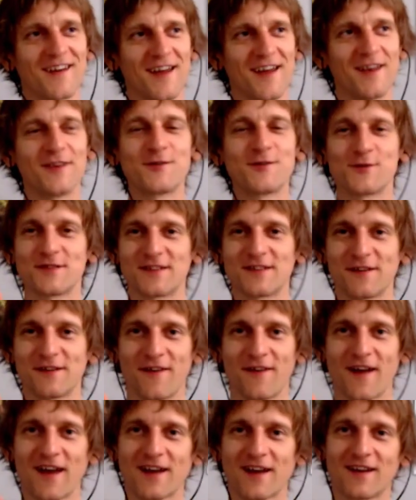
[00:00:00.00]
an interesting
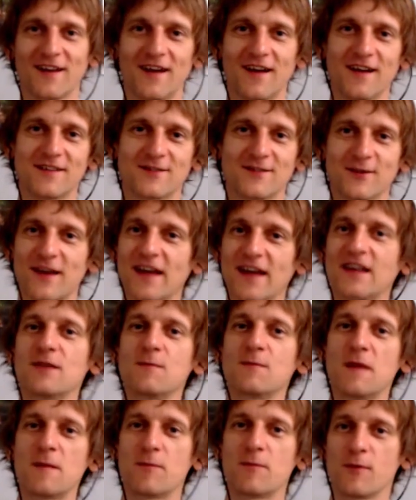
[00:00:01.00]
fact, so getting
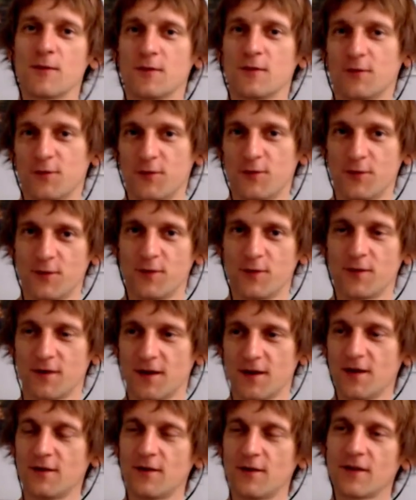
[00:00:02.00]
people
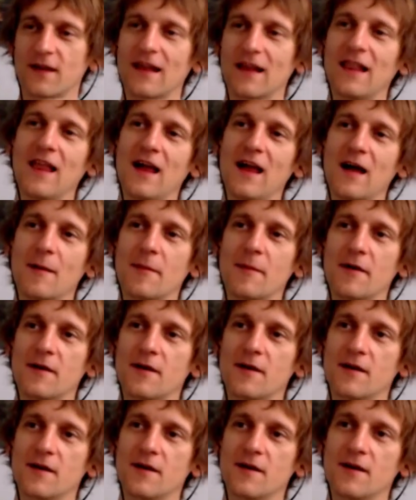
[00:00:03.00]
into the club
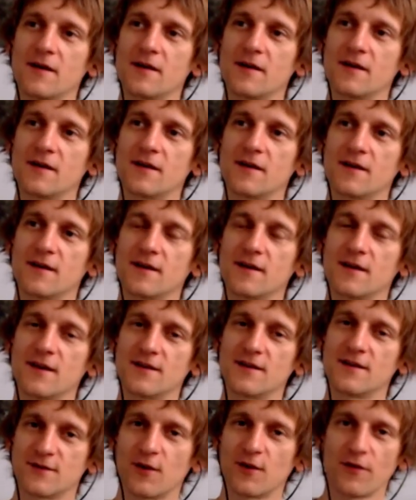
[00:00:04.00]

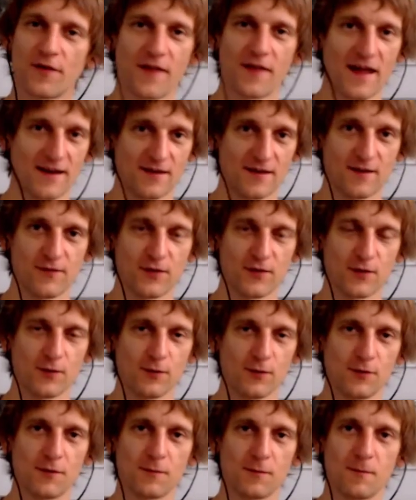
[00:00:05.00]
is not that
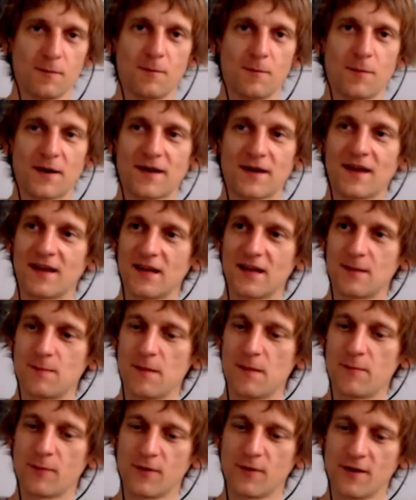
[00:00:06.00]
difficult, but getting
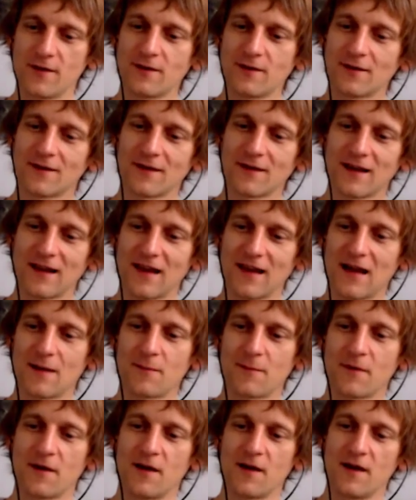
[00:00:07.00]
people into the
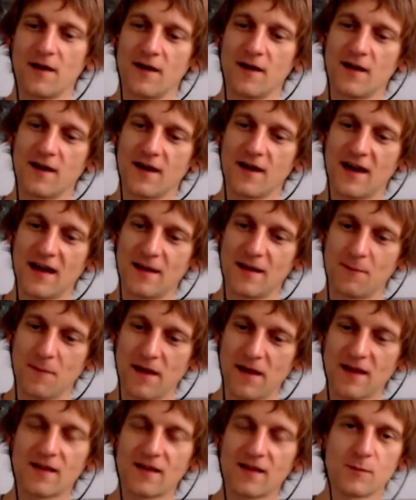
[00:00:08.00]
club and
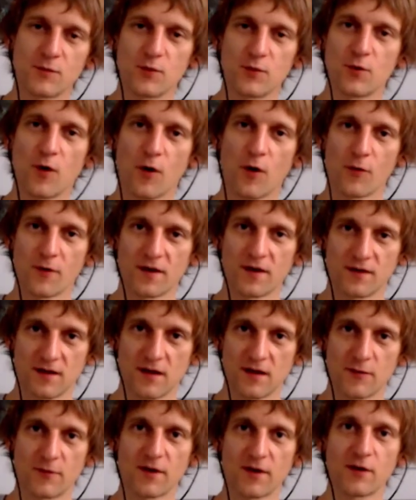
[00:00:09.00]
make them do
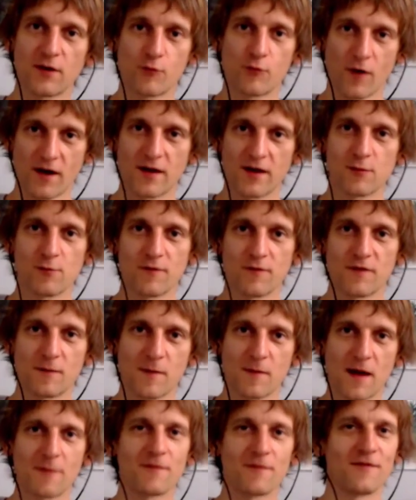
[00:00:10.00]
orienteering, running with the
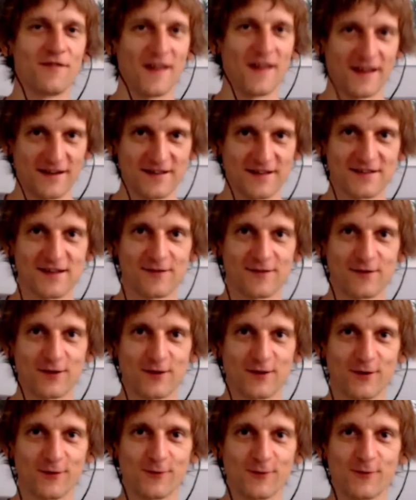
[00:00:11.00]
map, that is
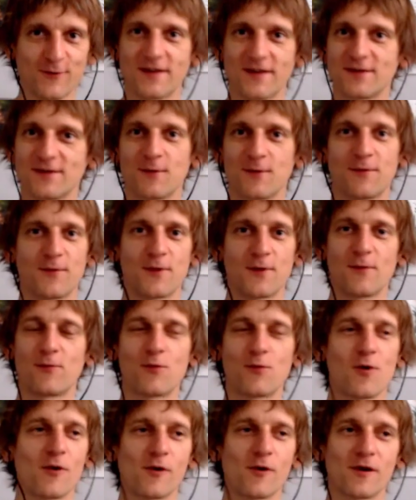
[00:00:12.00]
difficult, right? So
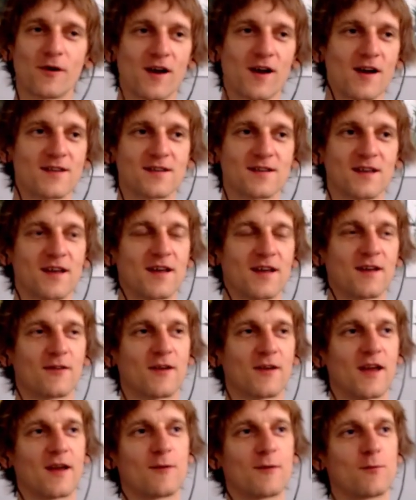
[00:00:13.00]
if we organize like,
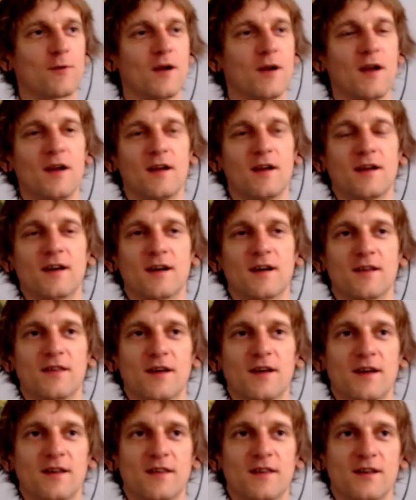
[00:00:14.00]
okay,
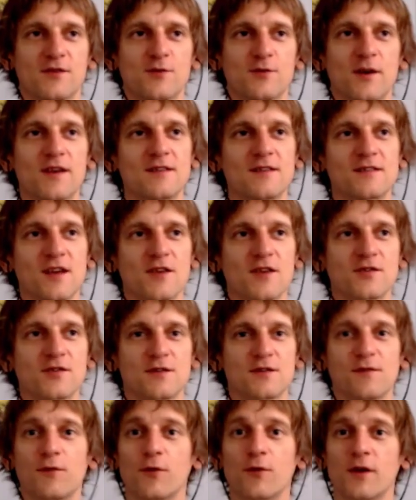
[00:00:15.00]
the training
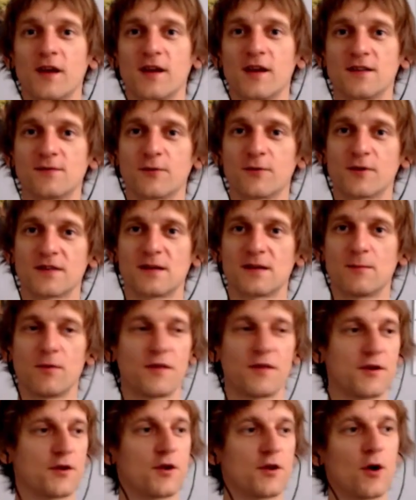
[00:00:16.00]
sessions for kids, for
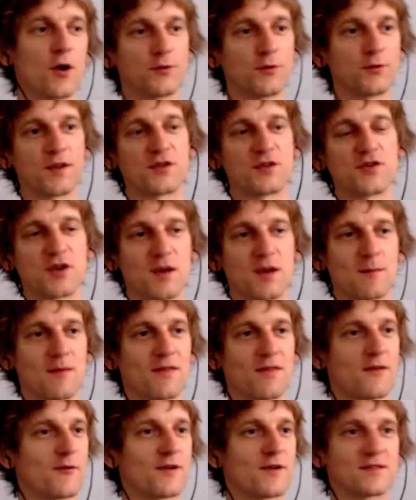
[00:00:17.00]
example, that you go to the gym
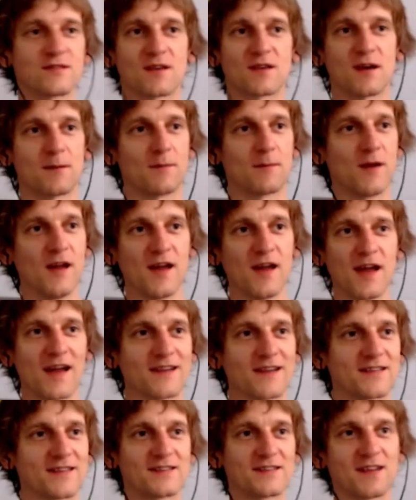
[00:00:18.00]
and there are some
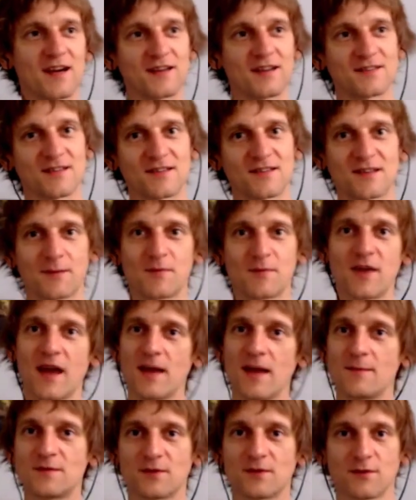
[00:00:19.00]
exercises, some
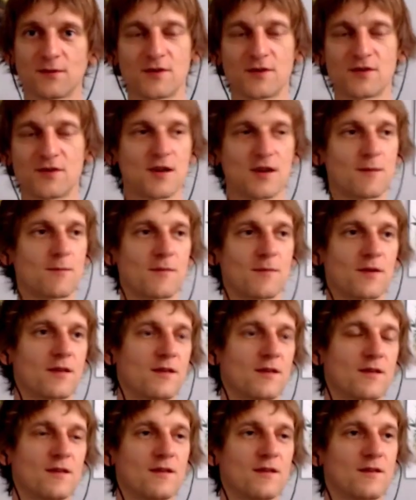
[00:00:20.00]
games on the gym,
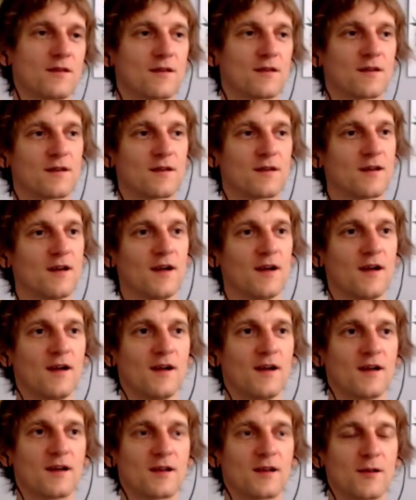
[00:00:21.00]
and
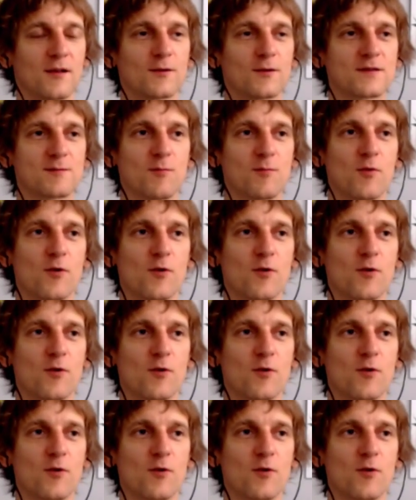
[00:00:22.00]
it looks